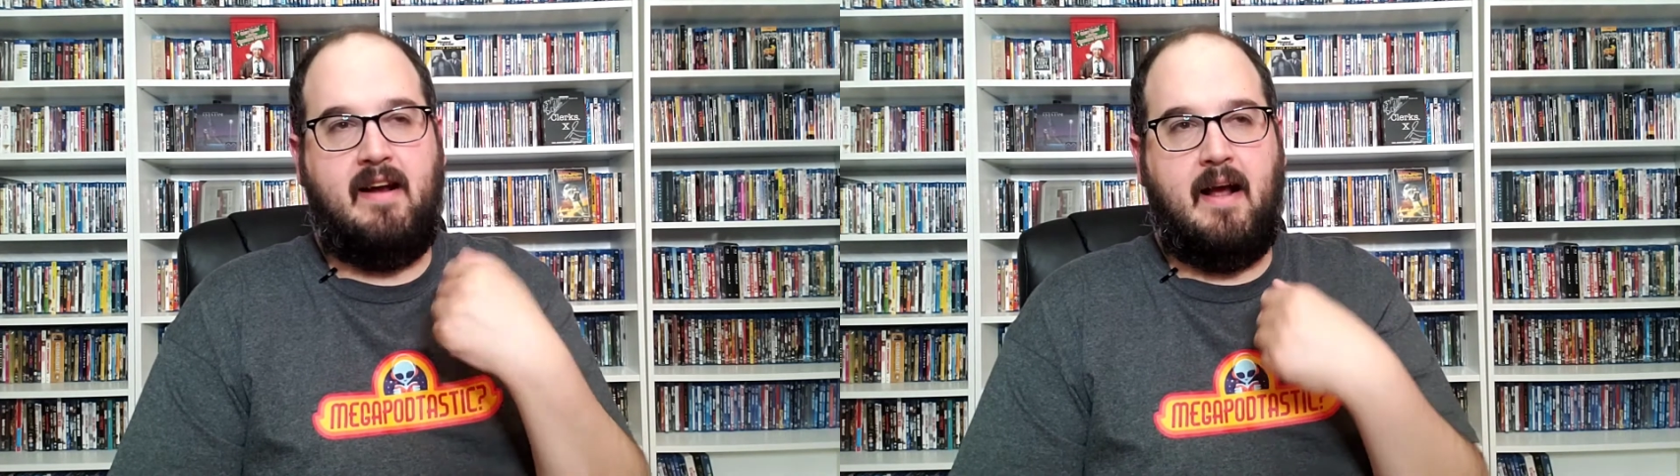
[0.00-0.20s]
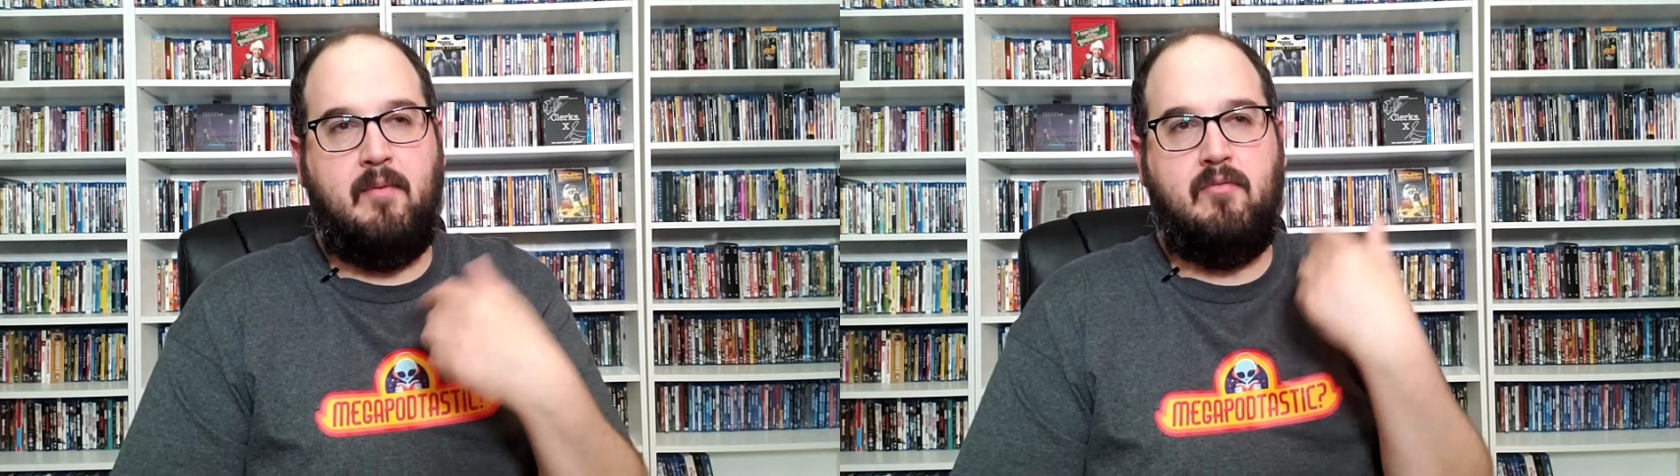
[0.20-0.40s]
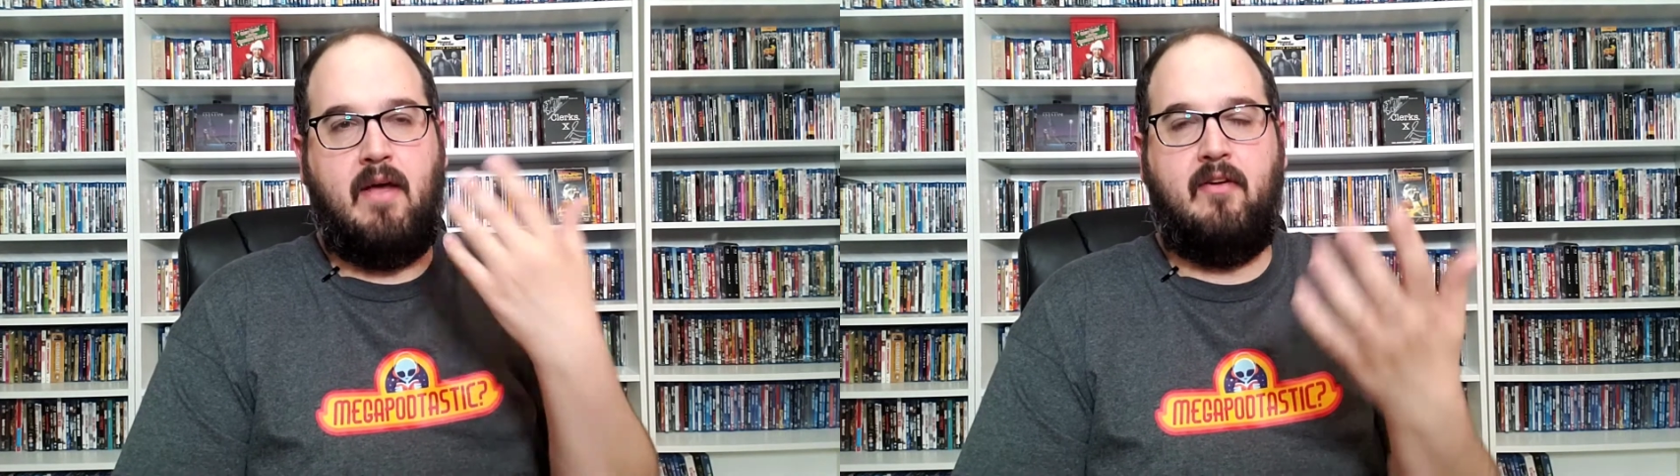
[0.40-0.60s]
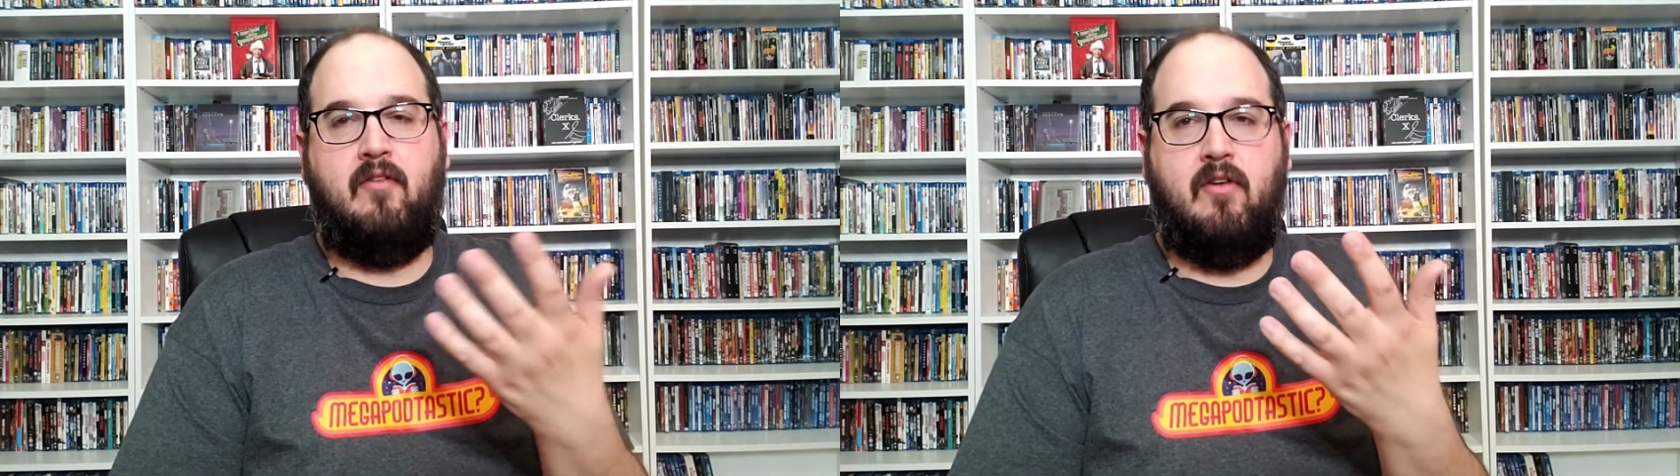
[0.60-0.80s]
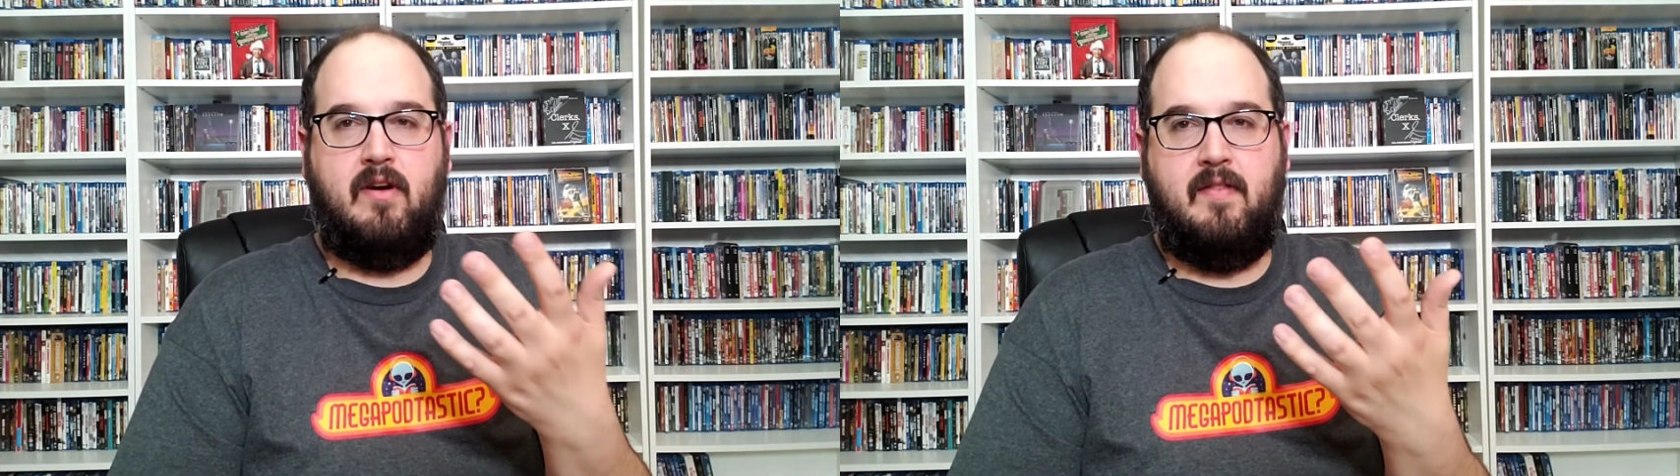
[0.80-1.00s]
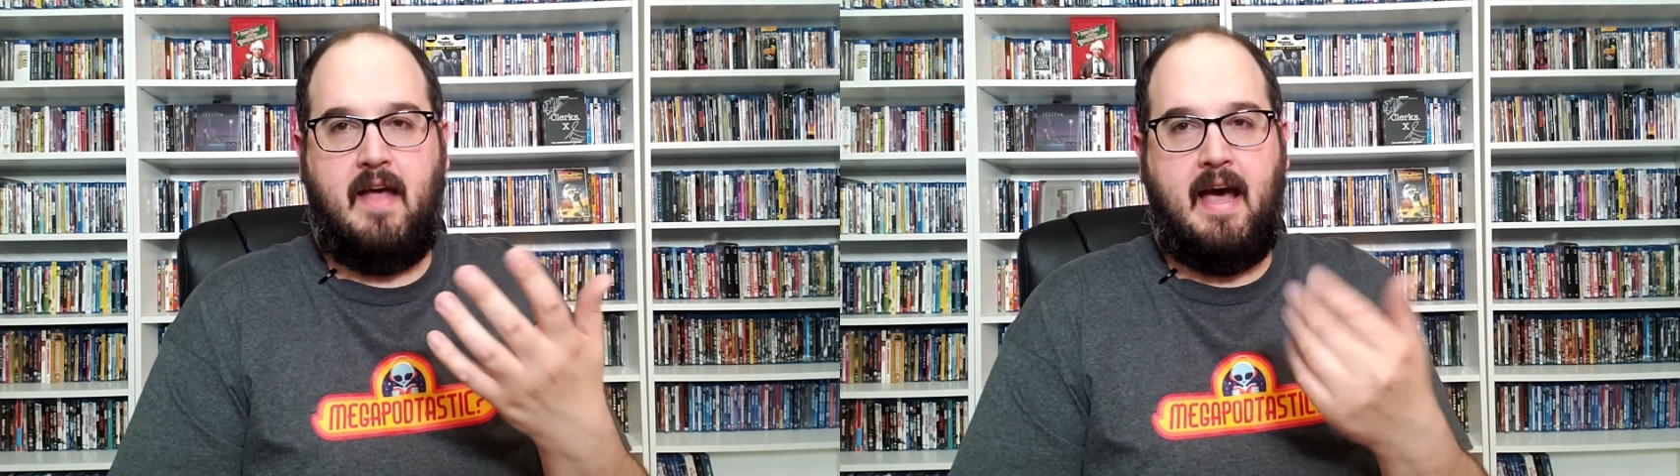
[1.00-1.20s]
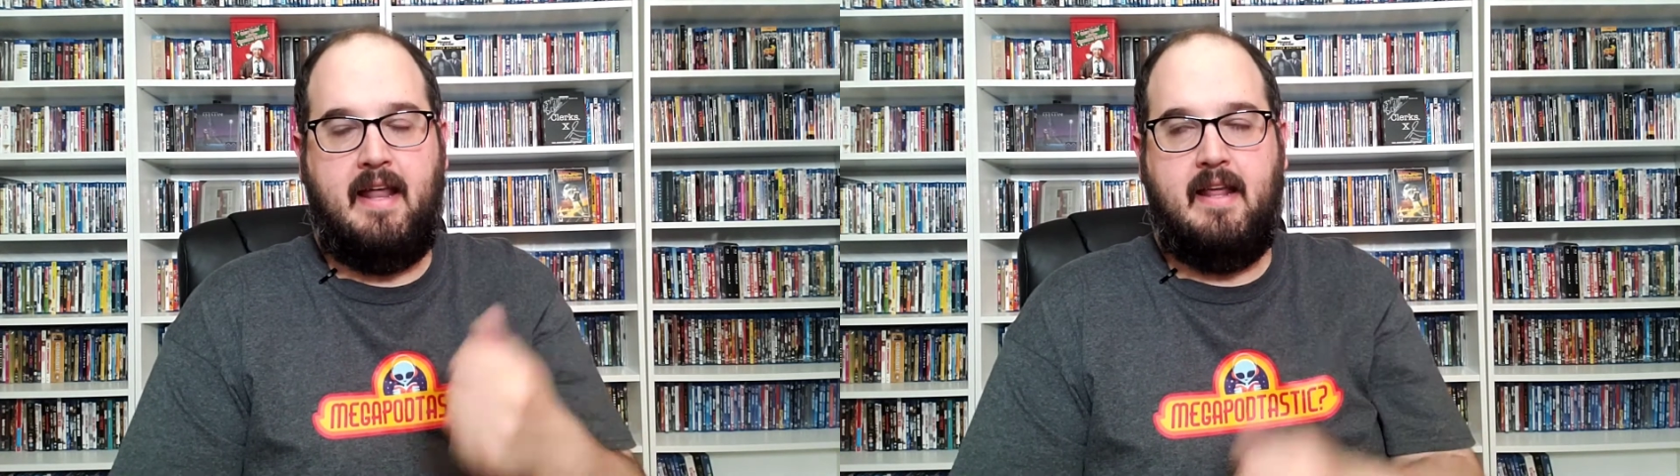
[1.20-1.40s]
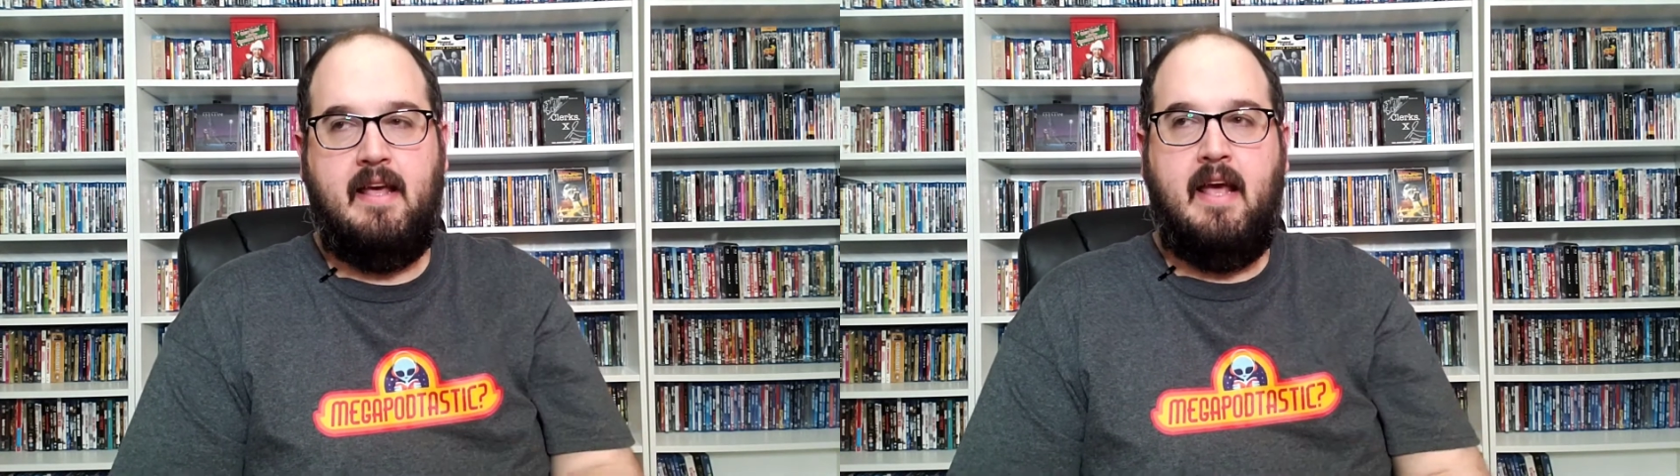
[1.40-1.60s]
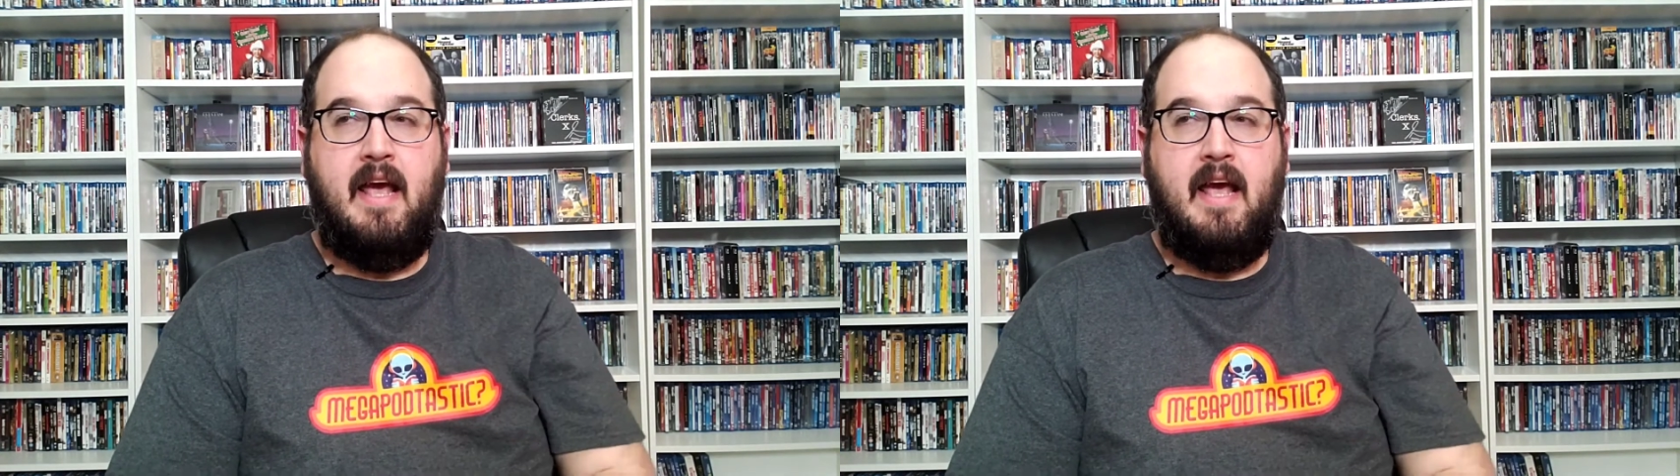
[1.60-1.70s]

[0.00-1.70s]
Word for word: Like I would rather look at that